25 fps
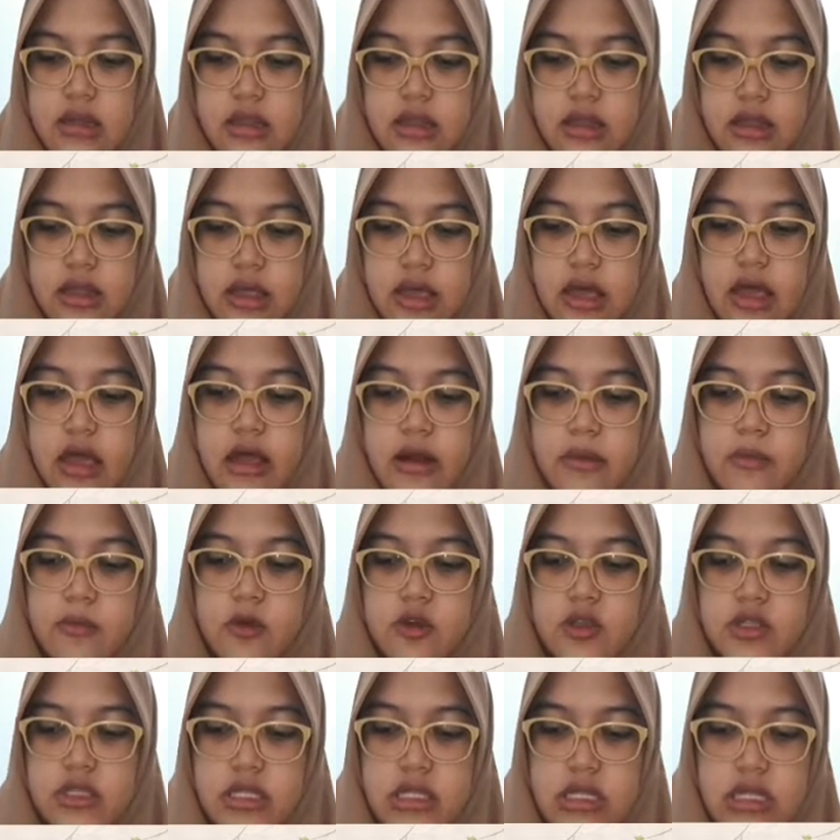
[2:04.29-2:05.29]
They are
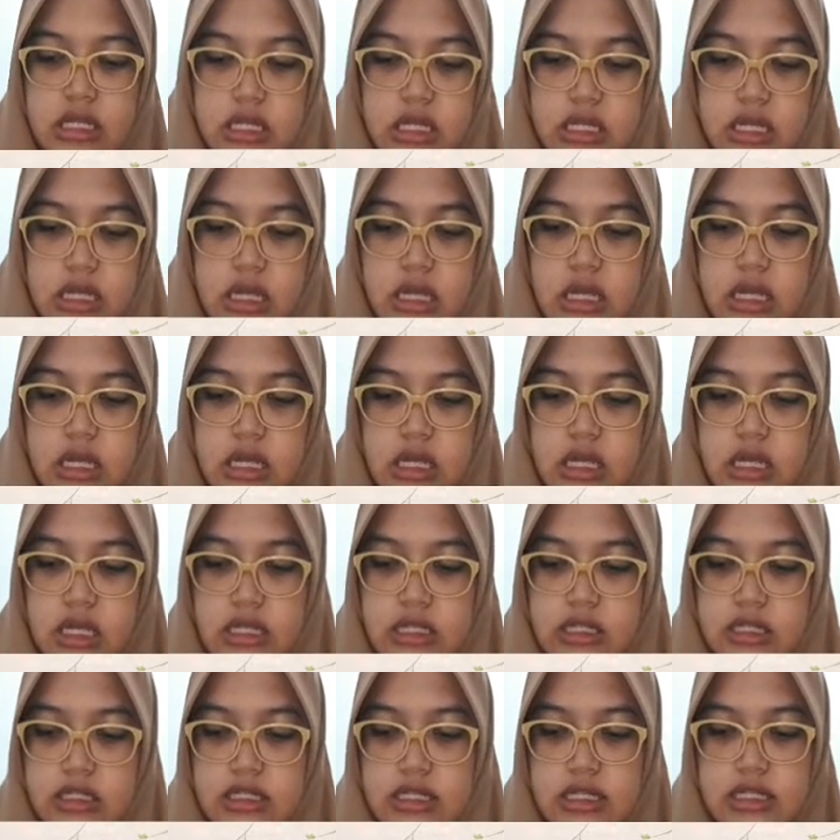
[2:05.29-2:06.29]
mostly
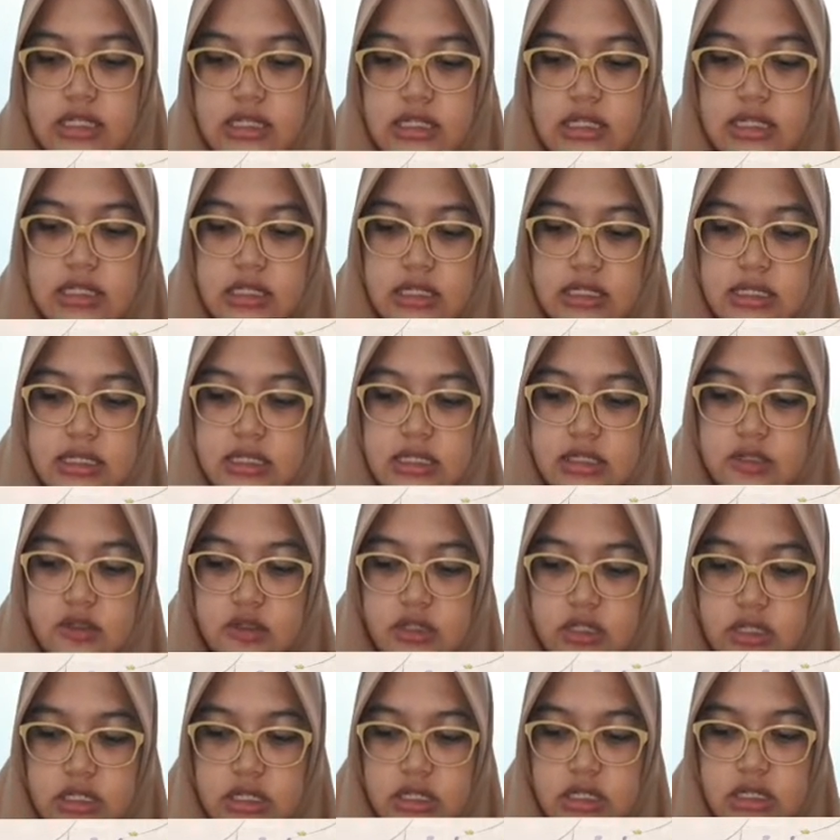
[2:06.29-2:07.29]
judging the
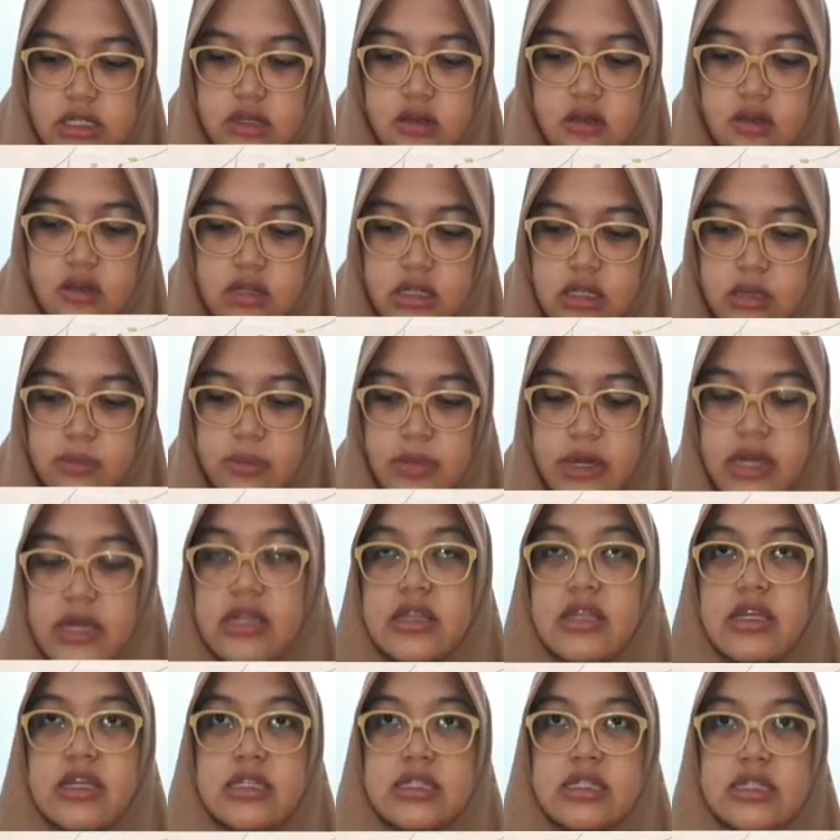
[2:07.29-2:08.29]
students only by
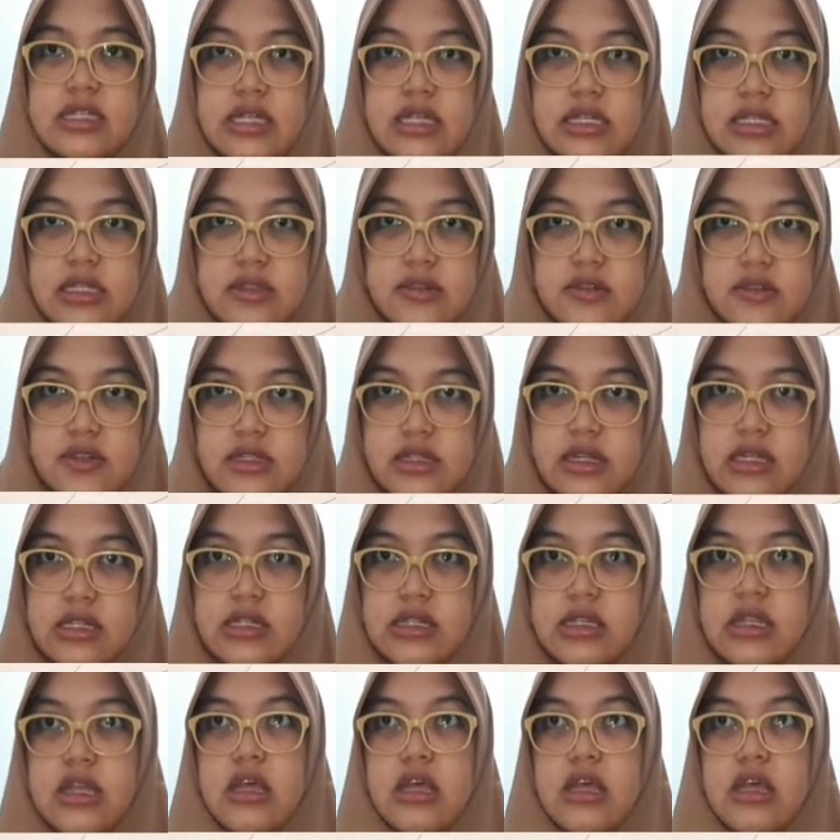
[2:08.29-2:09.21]
their test result.